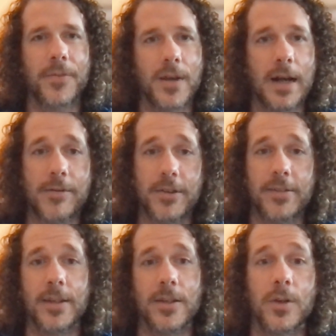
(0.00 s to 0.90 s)

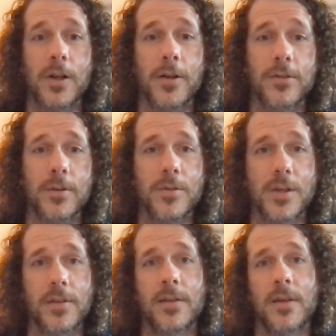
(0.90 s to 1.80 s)
Obviously, you can also
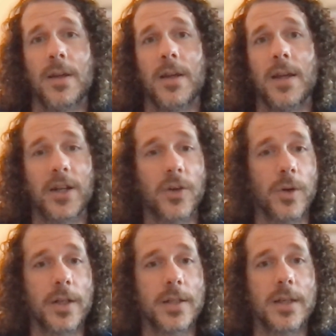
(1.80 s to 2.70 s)
just
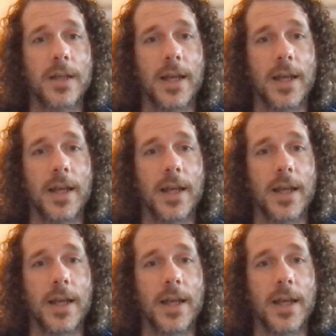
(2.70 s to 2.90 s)
ignore it,